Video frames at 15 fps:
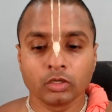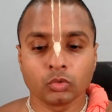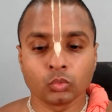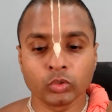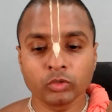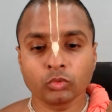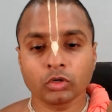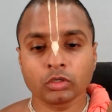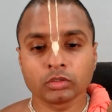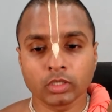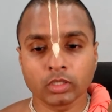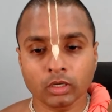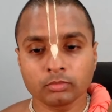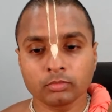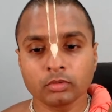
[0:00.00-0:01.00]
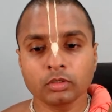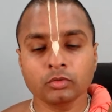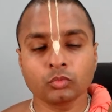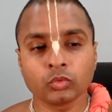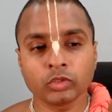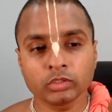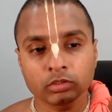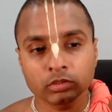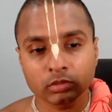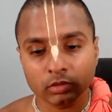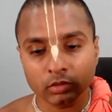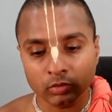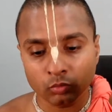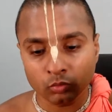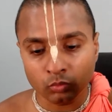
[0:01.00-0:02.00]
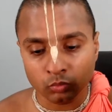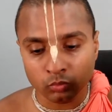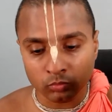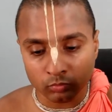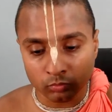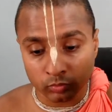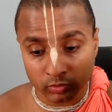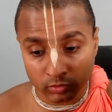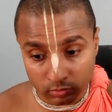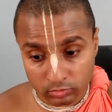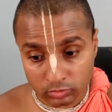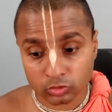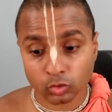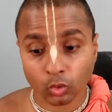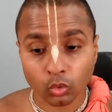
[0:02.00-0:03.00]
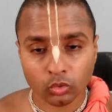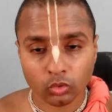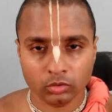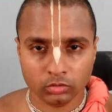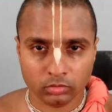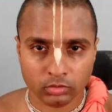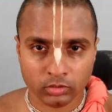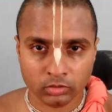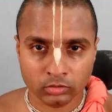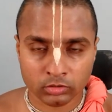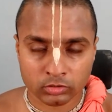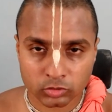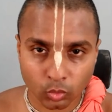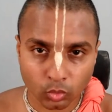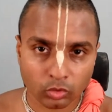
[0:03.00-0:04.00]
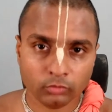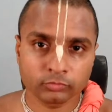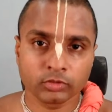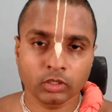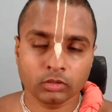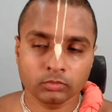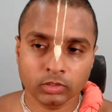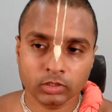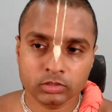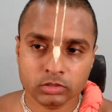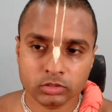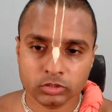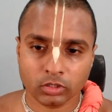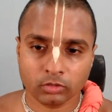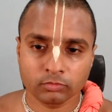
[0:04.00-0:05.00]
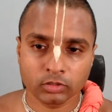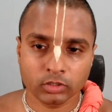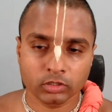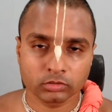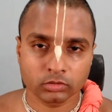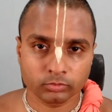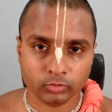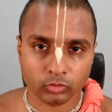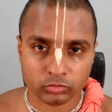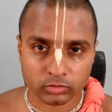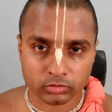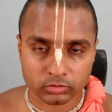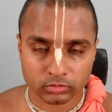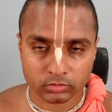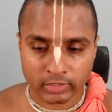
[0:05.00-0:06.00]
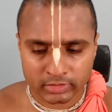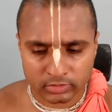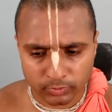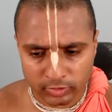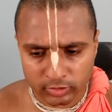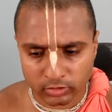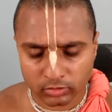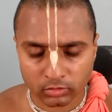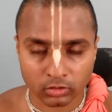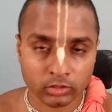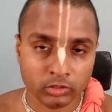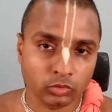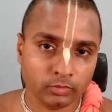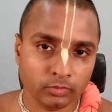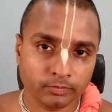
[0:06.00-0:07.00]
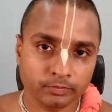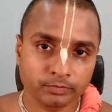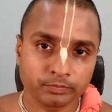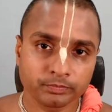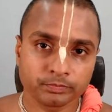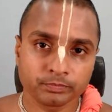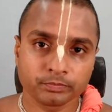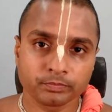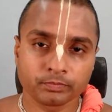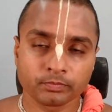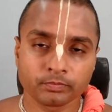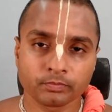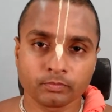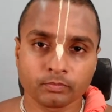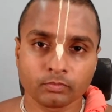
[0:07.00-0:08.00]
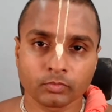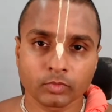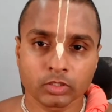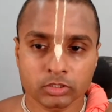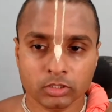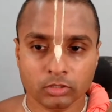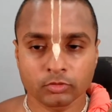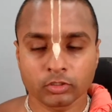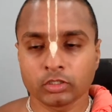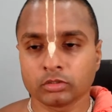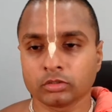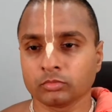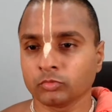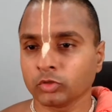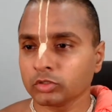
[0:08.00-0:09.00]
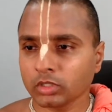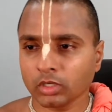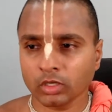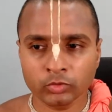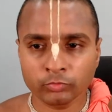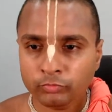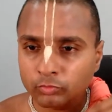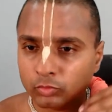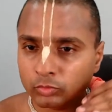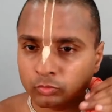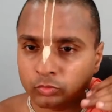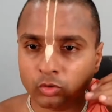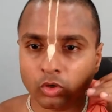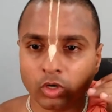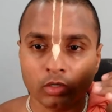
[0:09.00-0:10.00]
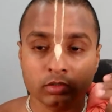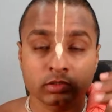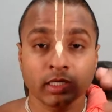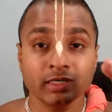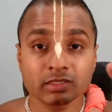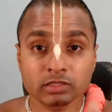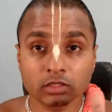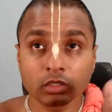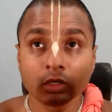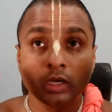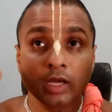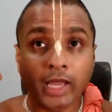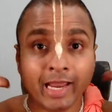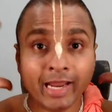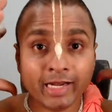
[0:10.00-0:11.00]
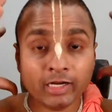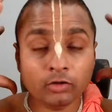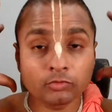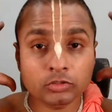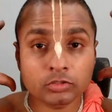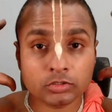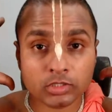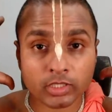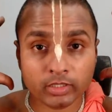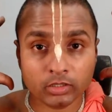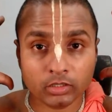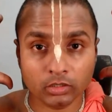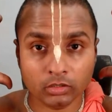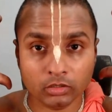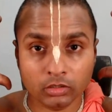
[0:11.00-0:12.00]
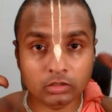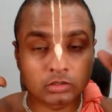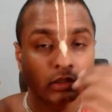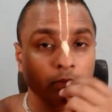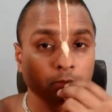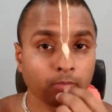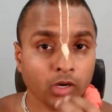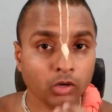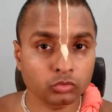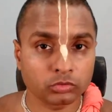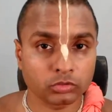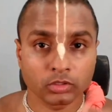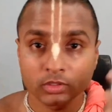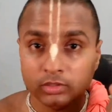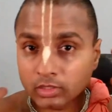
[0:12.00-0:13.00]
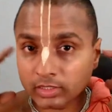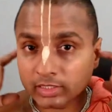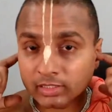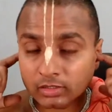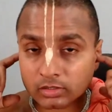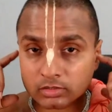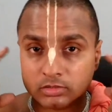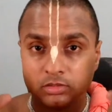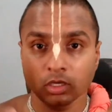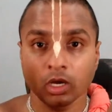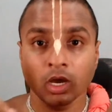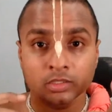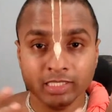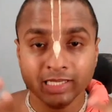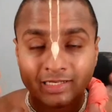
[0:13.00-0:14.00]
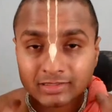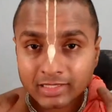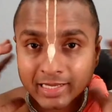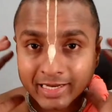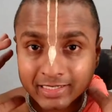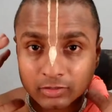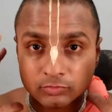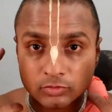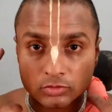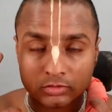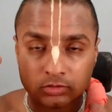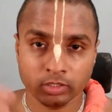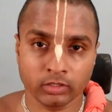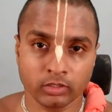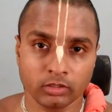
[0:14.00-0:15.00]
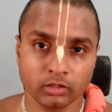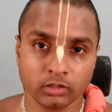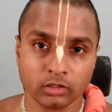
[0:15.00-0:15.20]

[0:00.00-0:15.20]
We want dharma with the soul. The soul of dharma is the Shravan Kirtan process, especially in Kali Yuga. Shravan Kirtan, because if we don't understand, that is the head of the society. The mouth, the ears are there in the head of the society.